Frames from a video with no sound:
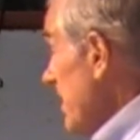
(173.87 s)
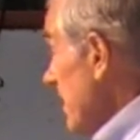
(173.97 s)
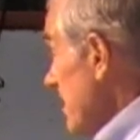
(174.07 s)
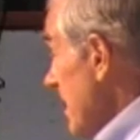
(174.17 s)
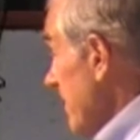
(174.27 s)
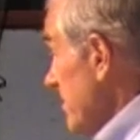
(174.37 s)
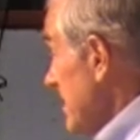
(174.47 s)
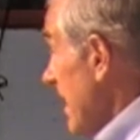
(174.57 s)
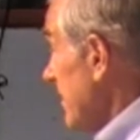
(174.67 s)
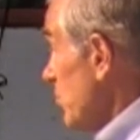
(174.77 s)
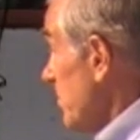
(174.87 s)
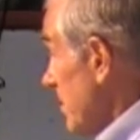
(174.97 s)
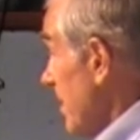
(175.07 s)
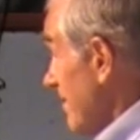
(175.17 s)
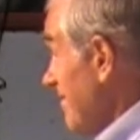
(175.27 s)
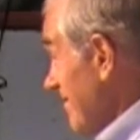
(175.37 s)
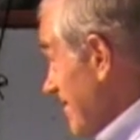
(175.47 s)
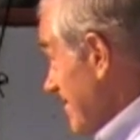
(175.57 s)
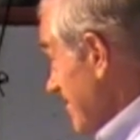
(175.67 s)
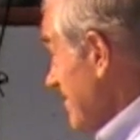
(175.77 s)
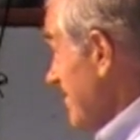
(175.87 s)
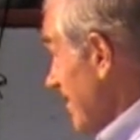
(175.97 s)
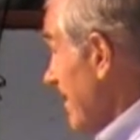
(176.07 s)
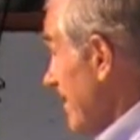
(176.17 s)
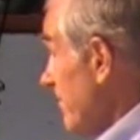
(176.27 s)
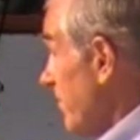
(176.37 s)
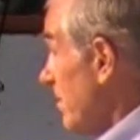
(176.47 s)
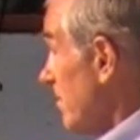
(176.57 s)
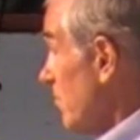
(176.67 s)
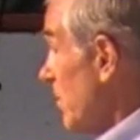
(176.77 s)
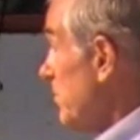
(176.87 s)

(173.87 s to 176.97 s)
one that none of us like to admit, it's a lot our fault.